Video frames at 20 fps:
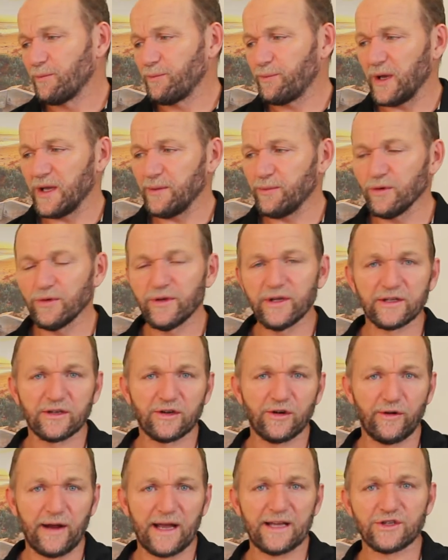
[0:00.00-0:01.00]
People that
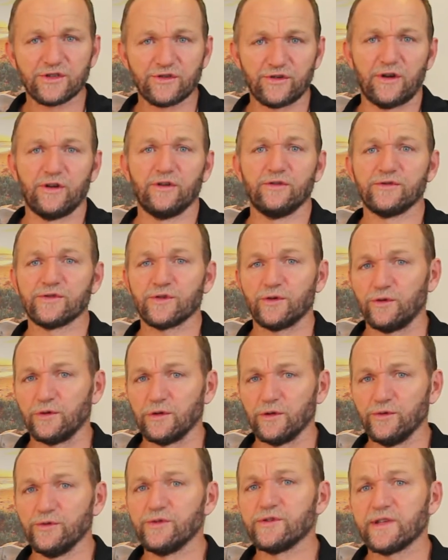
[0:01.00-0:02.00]
crash drones or
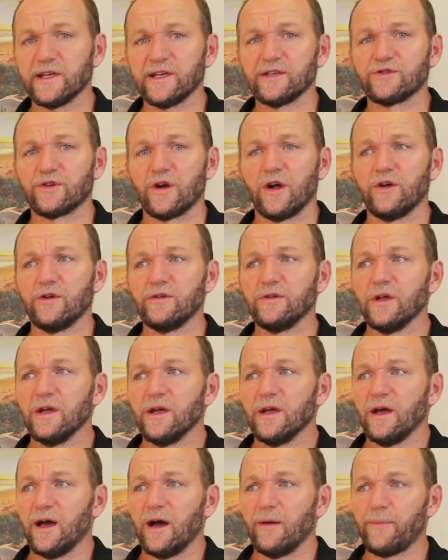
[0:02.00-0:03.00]
lose their drone
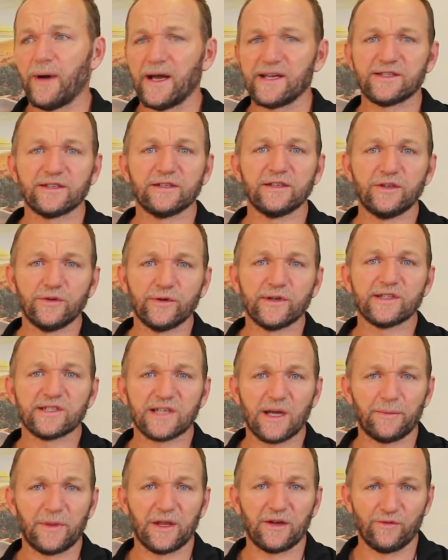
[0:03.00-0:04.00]
are basically doing
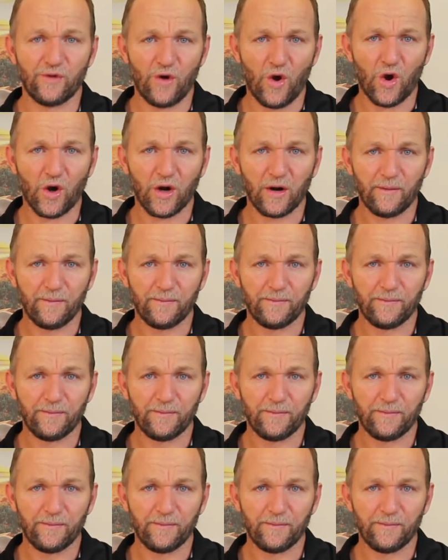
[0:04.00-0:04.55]
something wrong.